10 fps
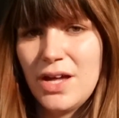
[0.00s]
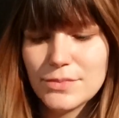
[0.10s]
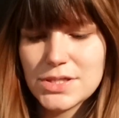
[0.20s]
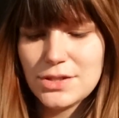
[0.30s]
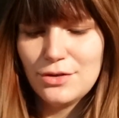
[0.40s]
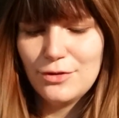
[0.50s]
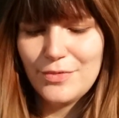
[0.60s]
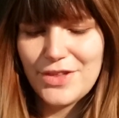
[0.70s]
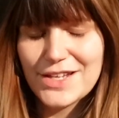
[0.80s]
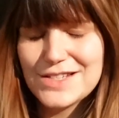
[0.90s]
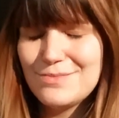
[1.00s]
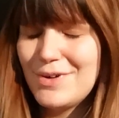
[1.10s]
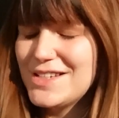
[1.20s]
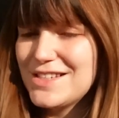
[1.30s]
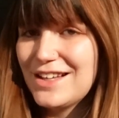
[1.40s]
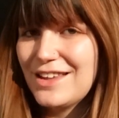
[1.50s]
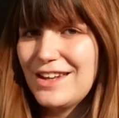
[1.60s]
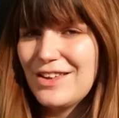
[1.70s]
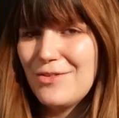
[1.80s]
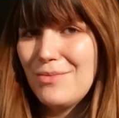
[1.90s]
Um, so that's
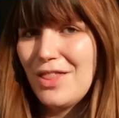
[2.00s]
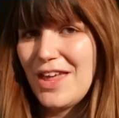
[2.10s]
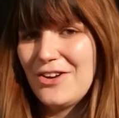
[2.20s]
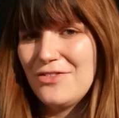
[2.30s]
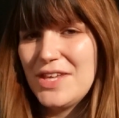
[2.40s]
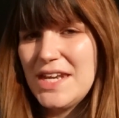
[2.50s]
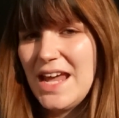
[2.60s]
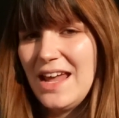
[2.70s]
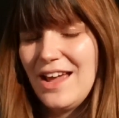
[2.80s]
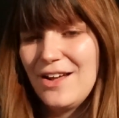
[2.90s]
basically the plan of the day.